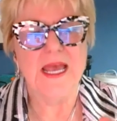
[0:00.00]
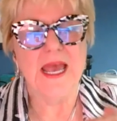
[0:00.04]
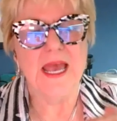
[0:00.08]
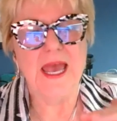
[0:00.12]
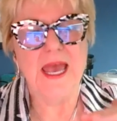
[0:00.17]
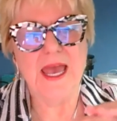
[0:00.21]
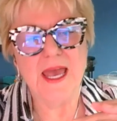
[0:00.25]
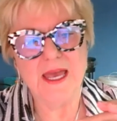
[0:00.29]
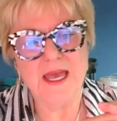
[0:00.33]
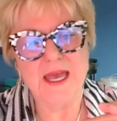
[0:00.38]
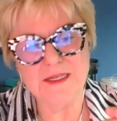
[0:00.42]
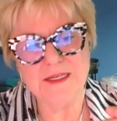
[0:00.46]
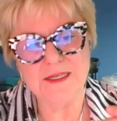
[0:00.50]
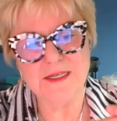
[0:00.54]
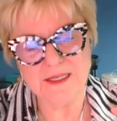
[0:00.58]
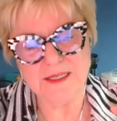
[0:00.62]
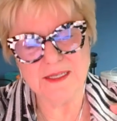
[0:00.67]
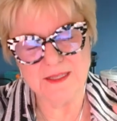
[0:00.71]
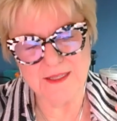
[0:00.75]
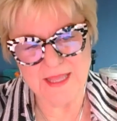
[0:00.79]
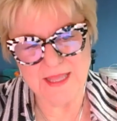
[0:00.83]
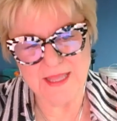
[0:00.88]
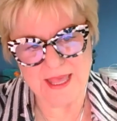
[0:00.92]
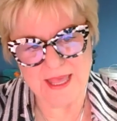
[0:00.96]
and
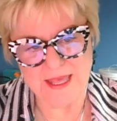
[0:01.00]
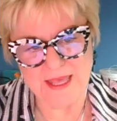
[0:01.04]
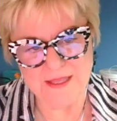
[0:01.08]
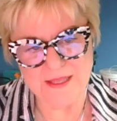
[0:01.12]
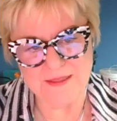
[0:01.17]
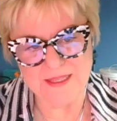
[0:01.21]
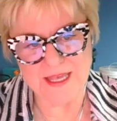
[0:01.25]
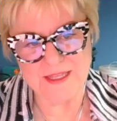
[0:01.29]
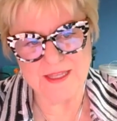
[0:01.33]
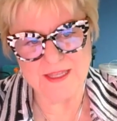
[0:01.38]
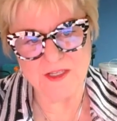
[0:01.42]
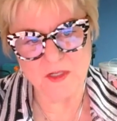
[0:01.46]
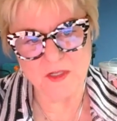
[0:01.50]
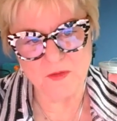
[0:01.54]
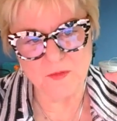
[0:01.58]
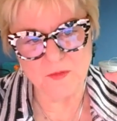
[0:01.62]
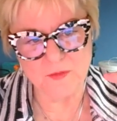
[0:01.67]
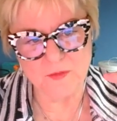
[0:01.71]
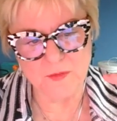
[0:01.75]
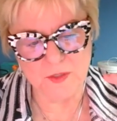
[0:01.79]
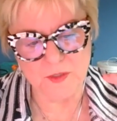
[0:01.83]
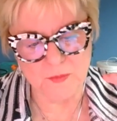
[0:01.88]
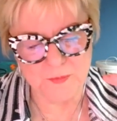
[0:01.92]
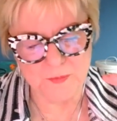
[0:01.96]
and then you
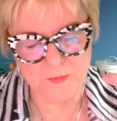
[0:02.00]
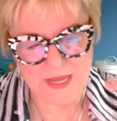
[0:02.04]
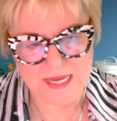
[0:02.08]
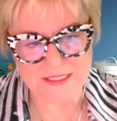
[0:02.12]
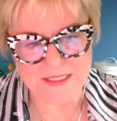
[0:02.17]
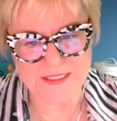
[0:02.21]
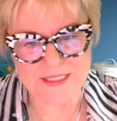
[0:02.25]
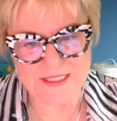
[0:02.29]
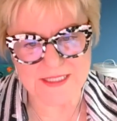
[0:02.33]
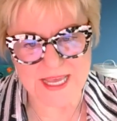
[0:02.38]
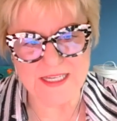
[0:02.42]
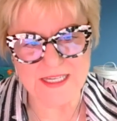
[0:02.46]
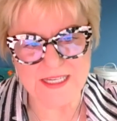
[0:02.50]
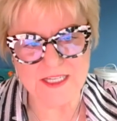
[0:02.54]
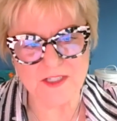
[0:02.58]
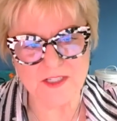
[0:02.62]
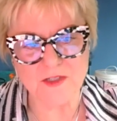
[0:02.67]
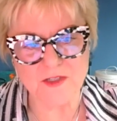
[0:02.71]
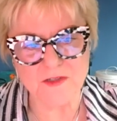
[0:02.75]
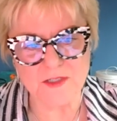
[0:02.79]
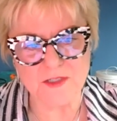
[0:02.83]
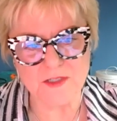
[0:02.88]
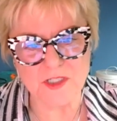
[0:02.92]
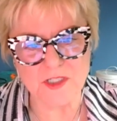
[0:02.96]
you paste that in
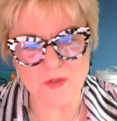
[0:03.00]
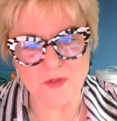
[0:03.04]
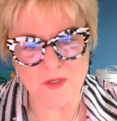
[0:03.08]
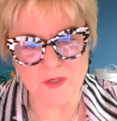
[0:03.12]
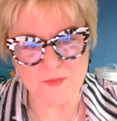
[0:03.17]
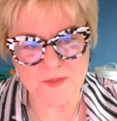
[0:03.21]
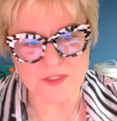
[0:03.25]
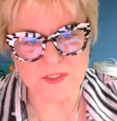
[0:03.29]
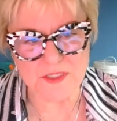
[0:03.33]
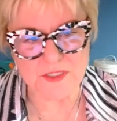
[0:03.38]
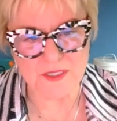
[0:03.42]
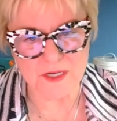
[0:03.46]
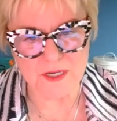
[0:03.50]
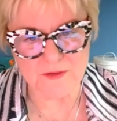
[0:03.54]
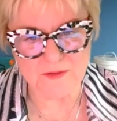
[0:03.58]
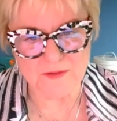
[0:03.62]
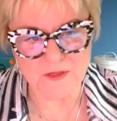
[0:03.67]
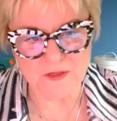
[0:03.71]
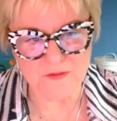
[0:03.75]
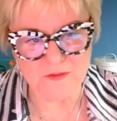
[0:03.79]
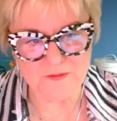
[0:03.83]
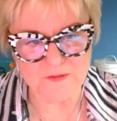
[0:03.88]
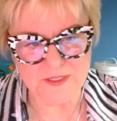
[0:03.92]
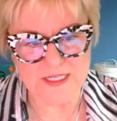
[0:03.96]
your description of
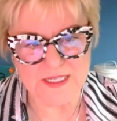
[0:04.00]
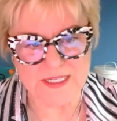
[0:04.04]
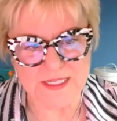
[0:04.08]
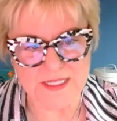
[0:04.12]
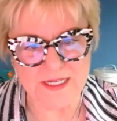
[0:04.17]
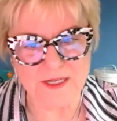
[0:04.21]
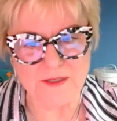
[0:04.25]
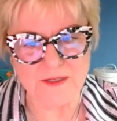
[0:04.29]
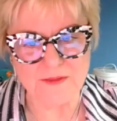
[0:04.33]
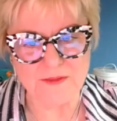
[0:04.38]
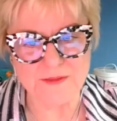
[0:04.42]
your video.